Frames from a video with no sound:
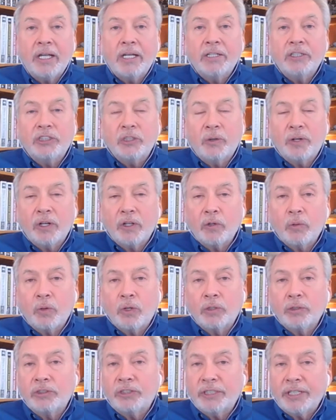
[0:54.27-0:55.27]
So, in other
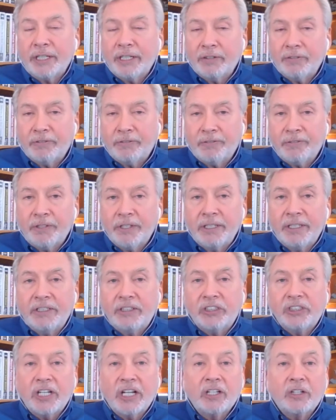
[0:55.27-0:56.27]
words, if the
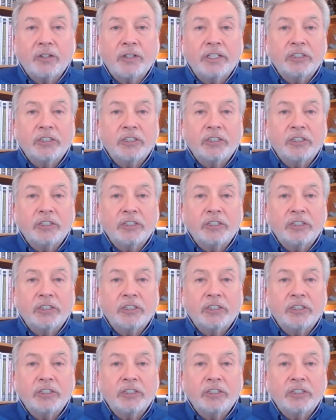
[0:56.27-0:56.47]
seller